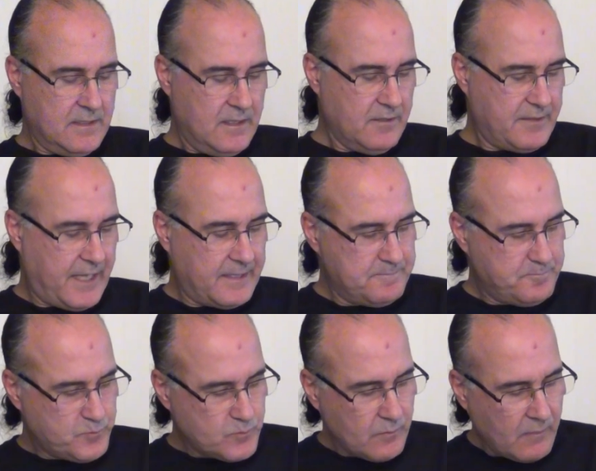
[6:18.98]
Okay.
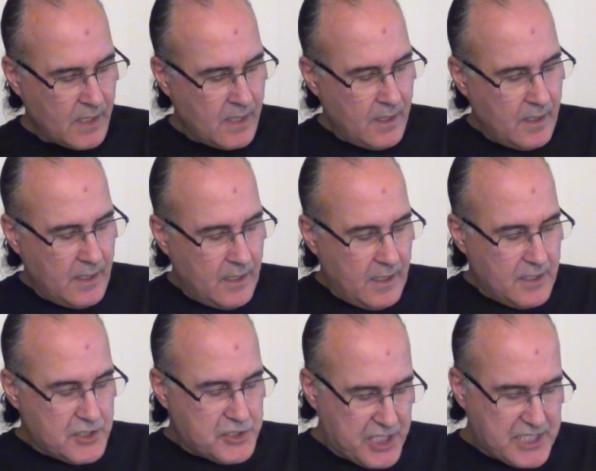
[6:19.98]

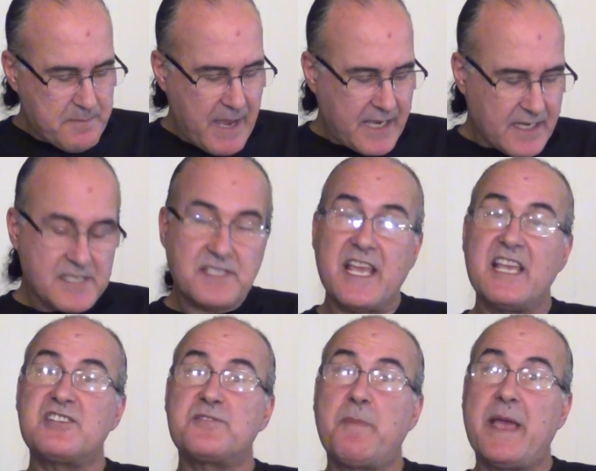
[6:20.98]
She's making a safe
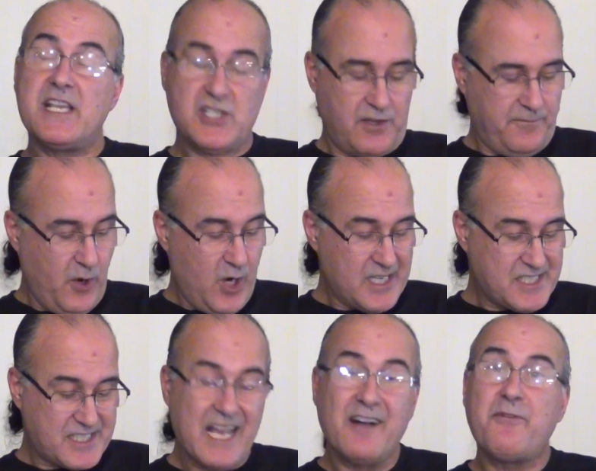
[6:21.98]
space for
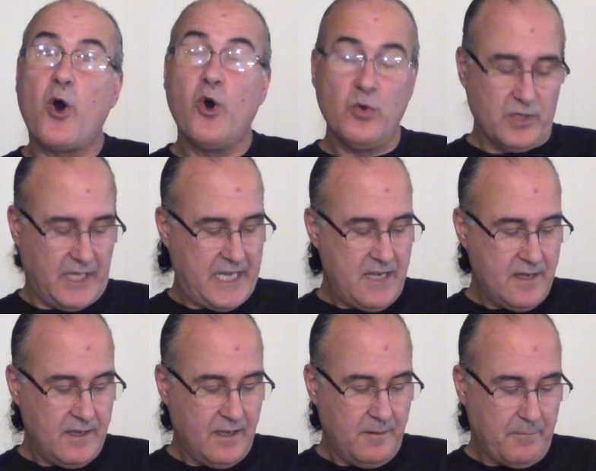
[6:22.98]
herself only
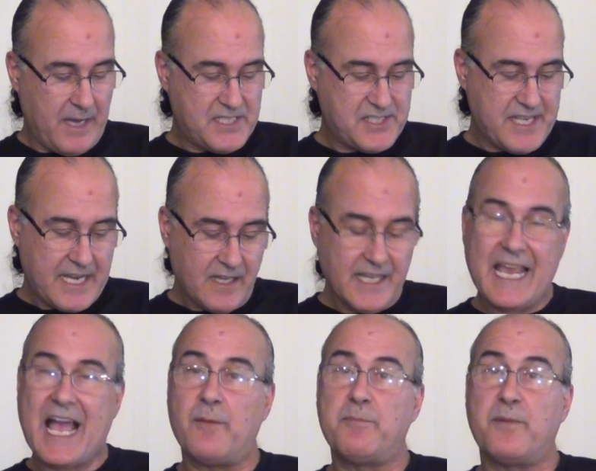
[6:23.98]
by singling
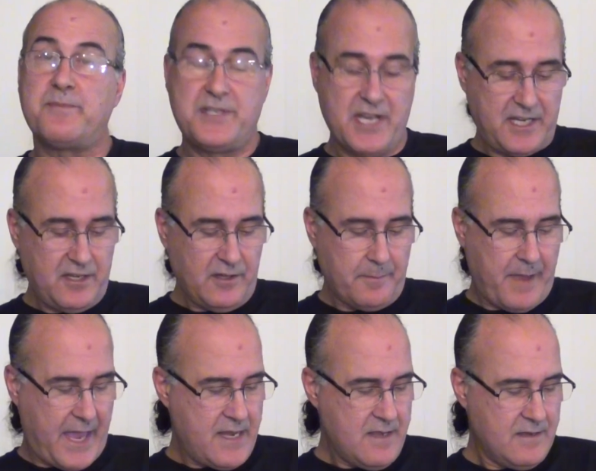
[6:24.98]
out particular
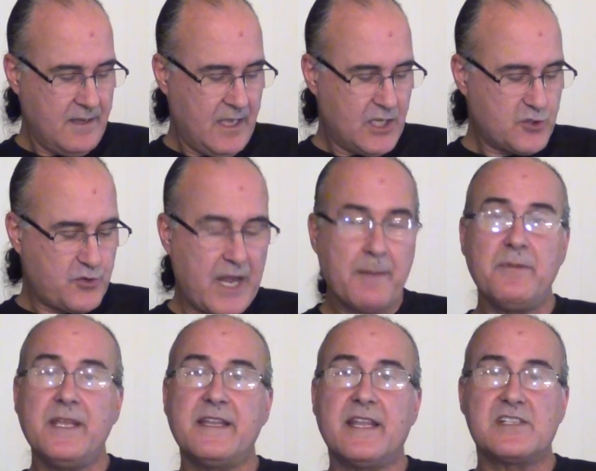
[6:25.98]
men,
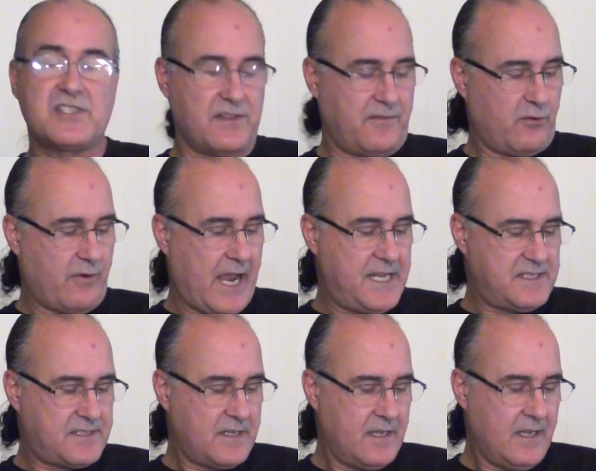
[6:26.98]
trampling their civil
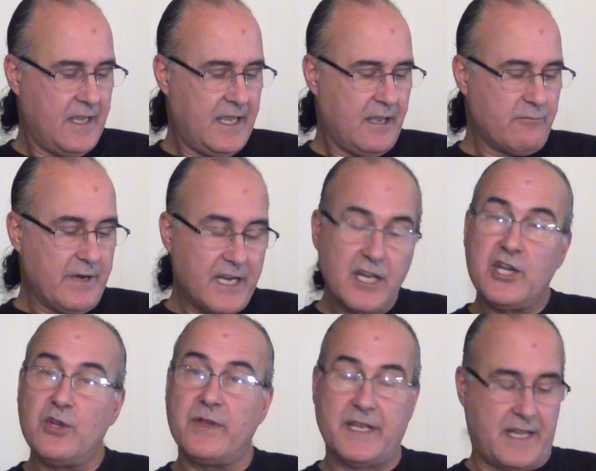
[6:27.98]
rights,
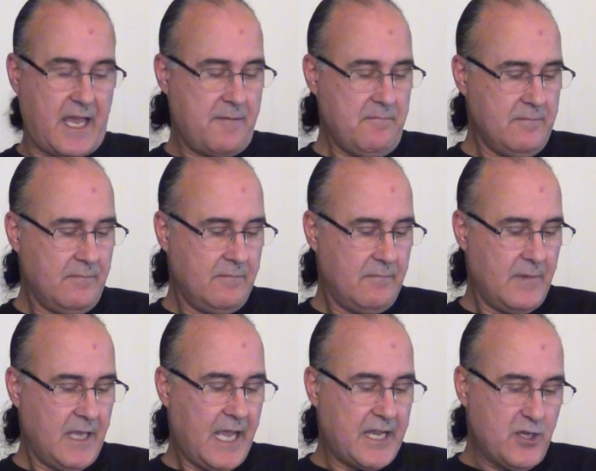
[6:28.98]
ridiculing them,
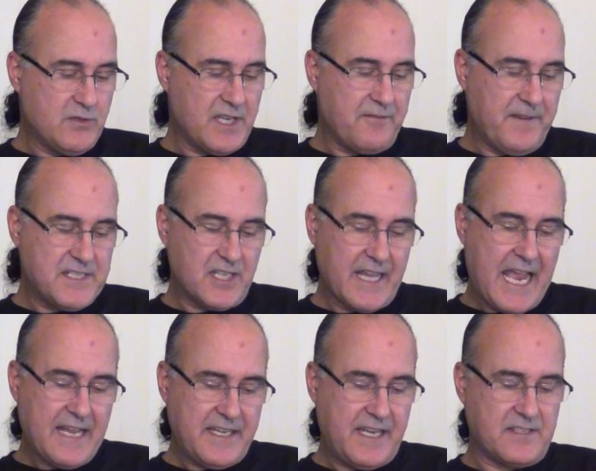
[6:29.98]
and using
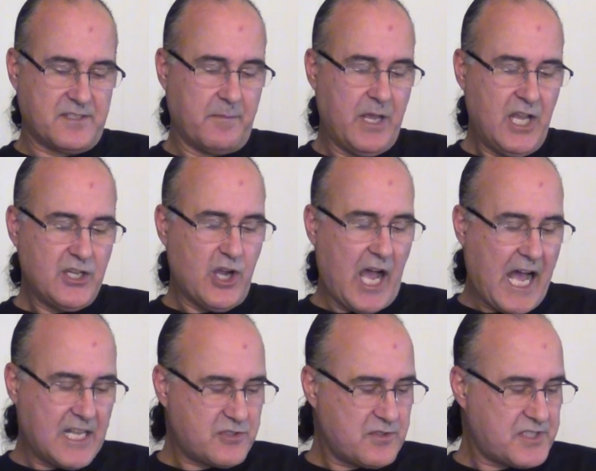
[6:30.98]
vigilantism to
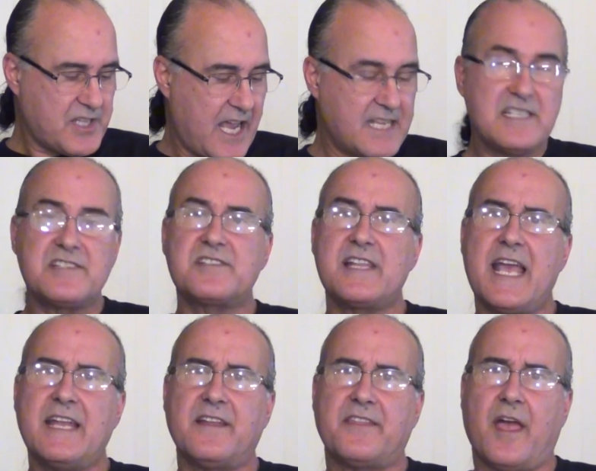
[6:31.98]
ostracize and
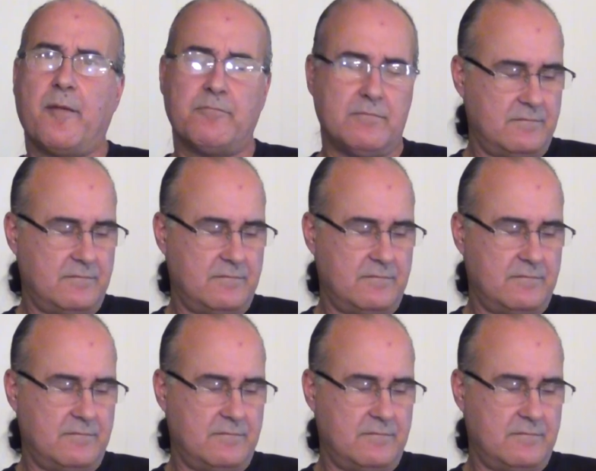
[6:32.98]
slander them.